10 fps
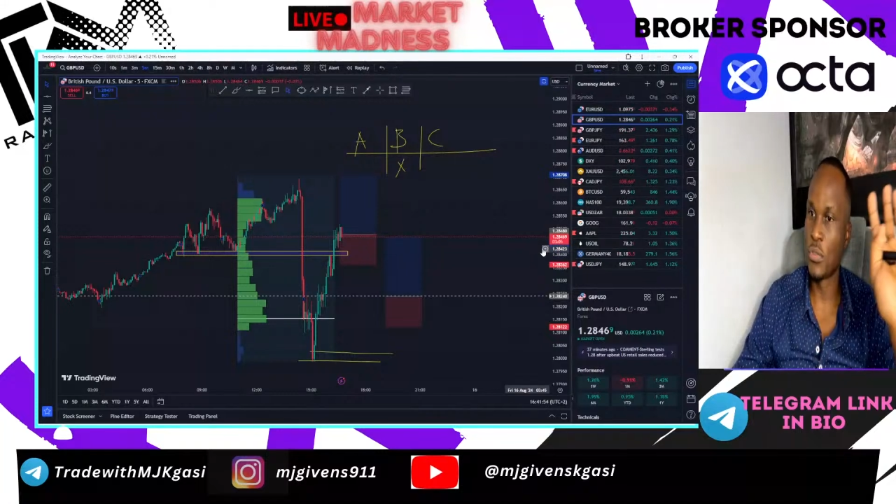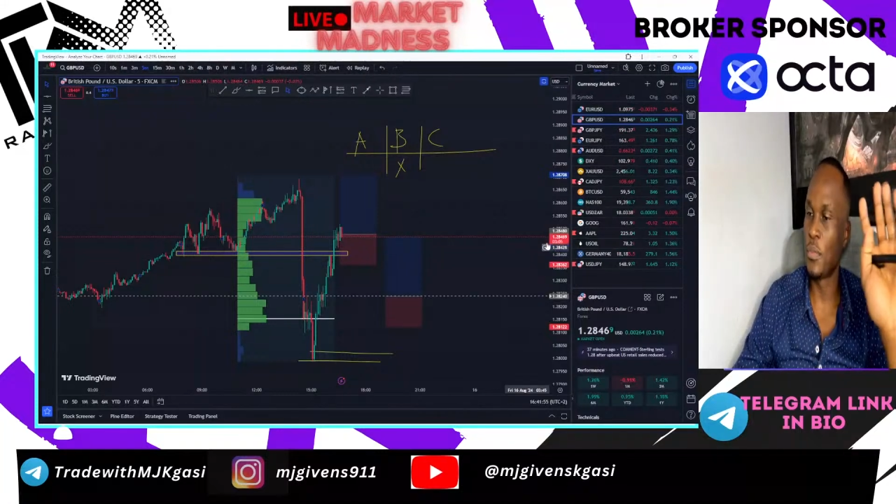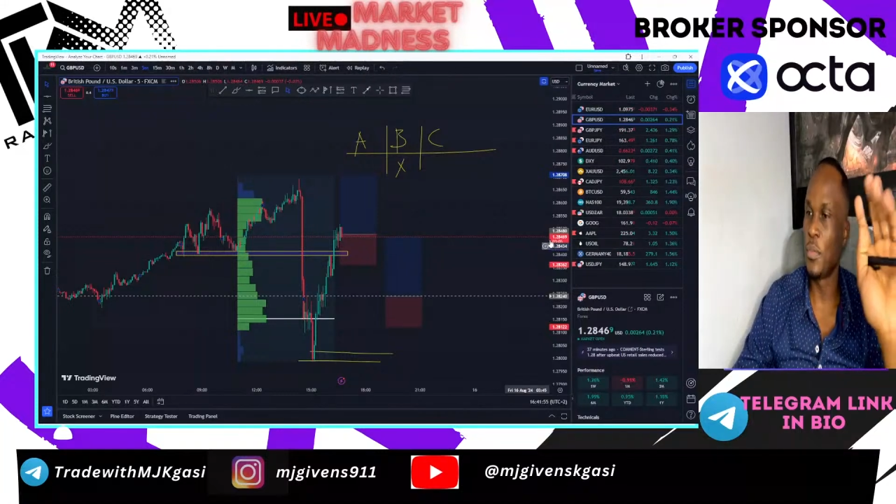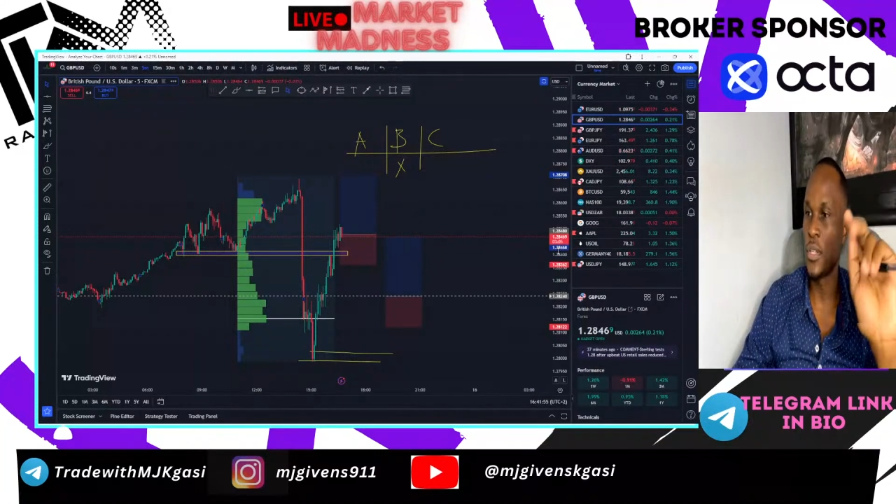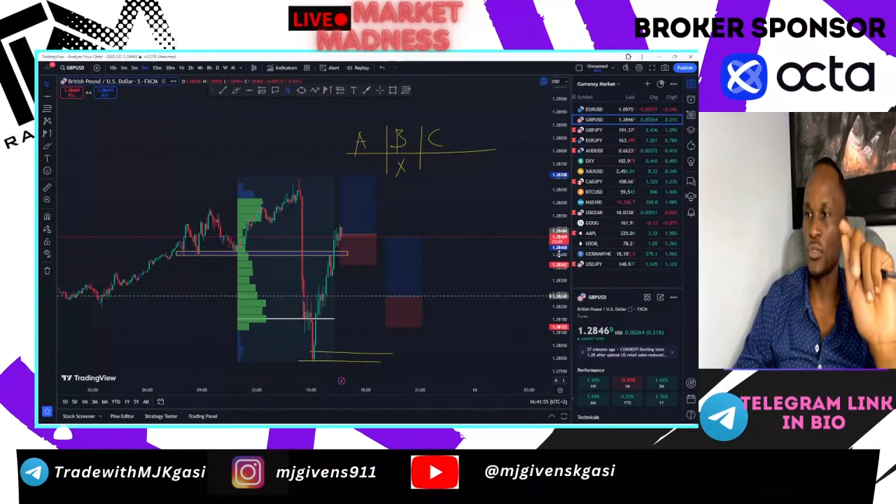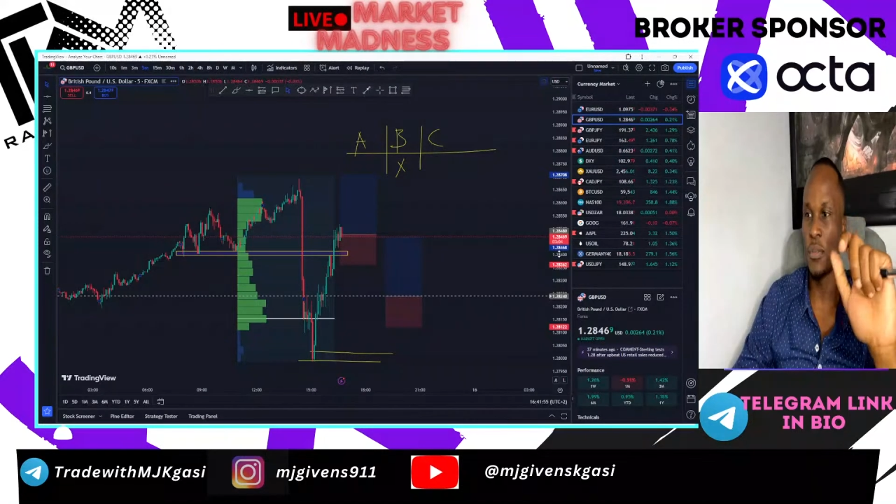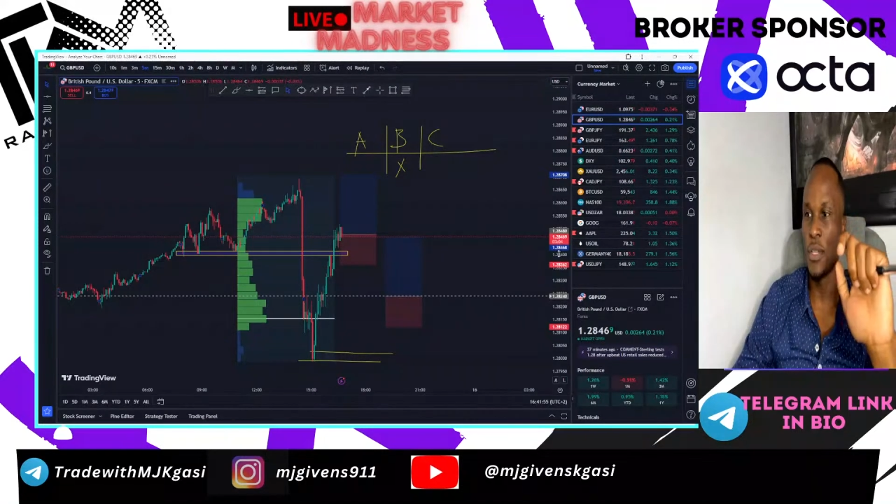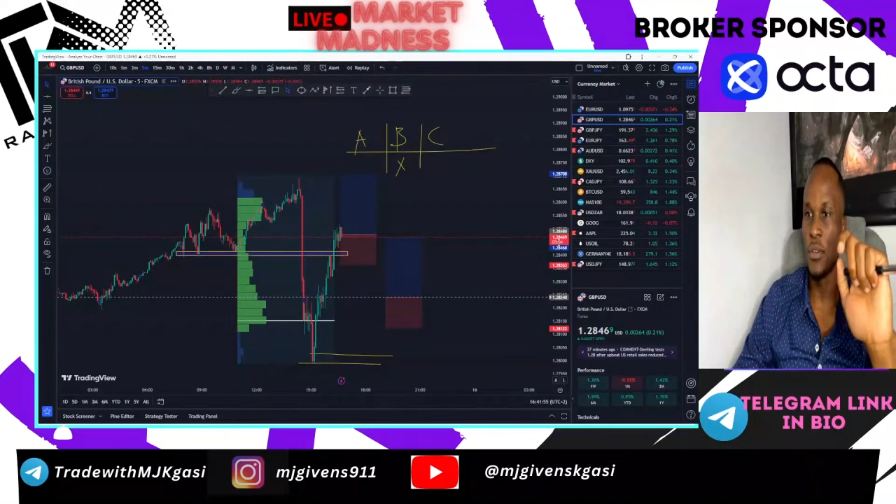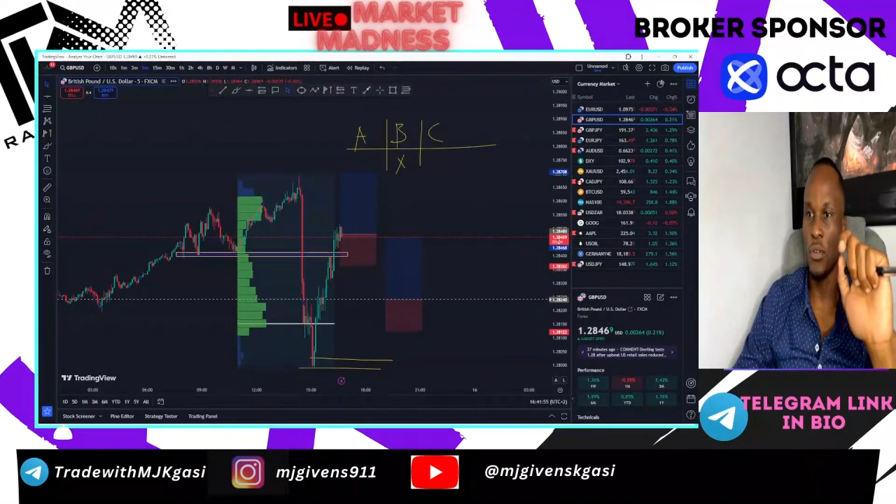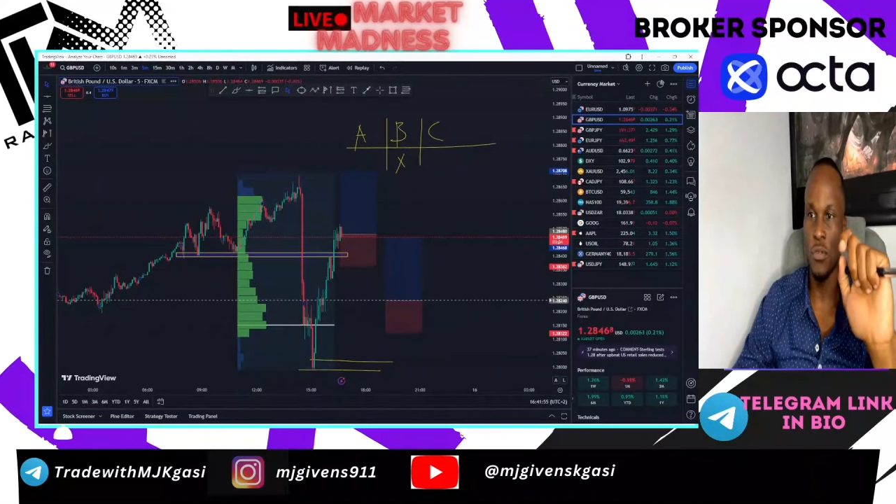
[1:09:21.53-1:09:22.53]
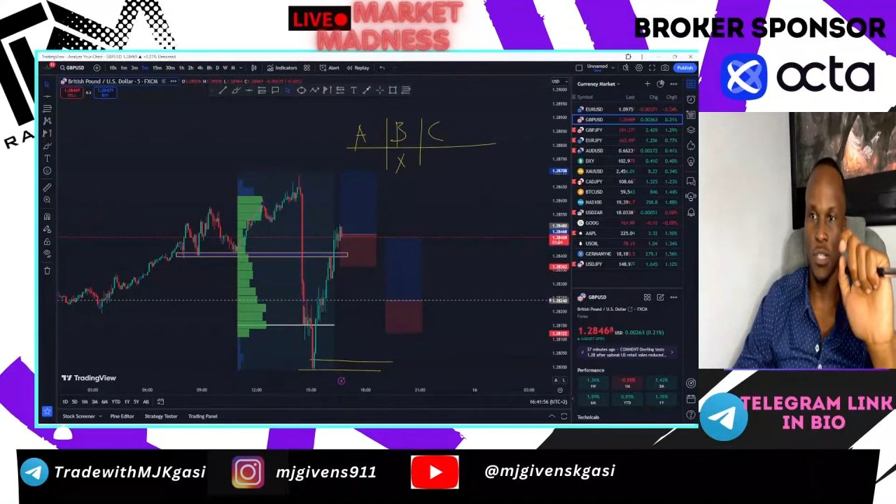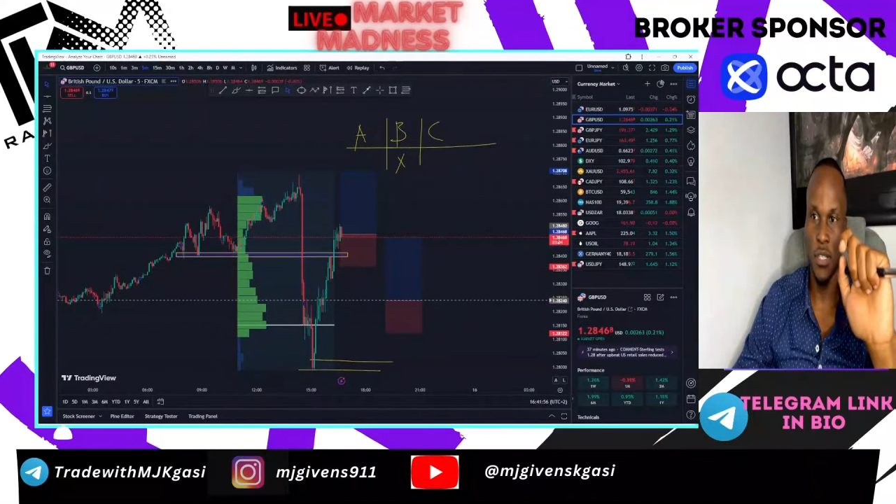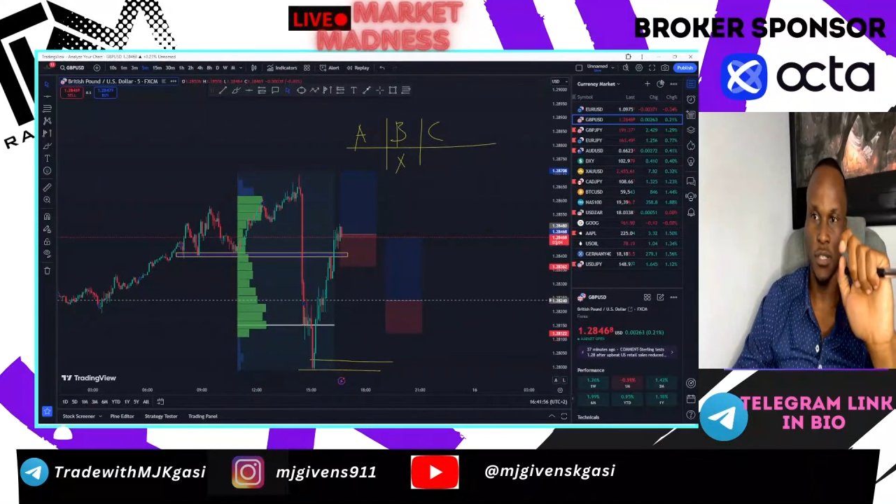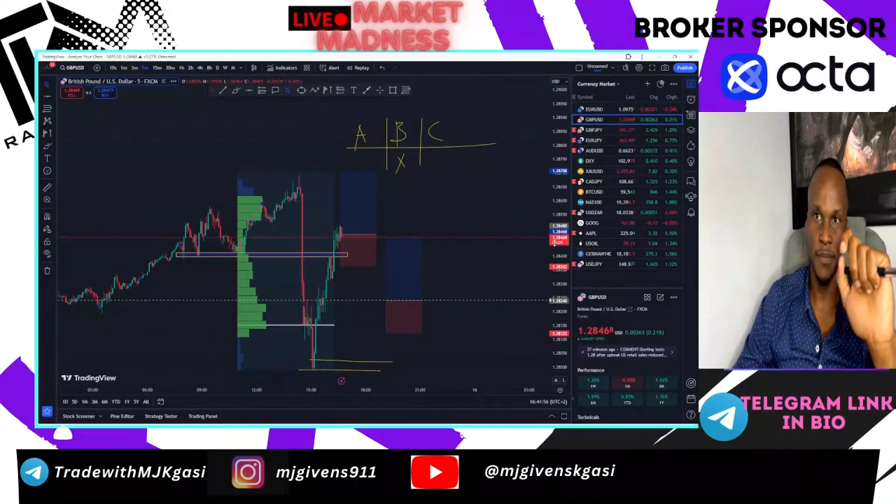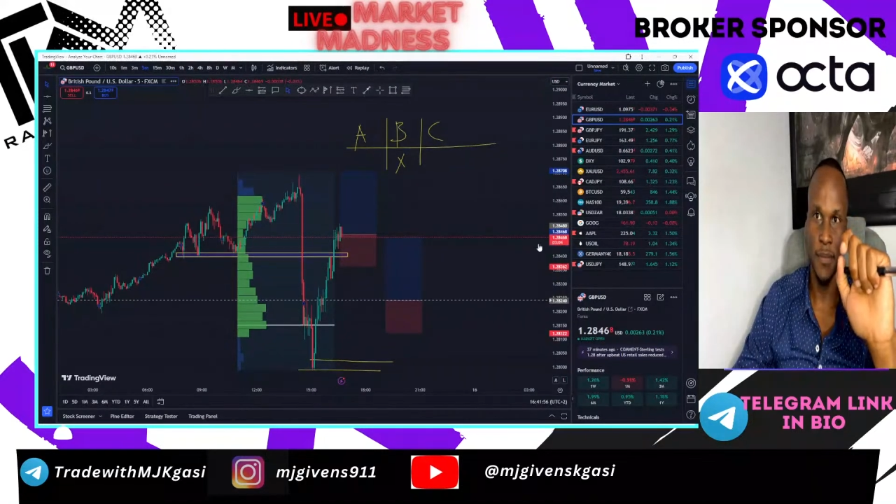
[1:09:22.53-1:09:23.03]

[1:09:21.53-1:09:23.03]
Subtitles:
to be a drop in an ocean.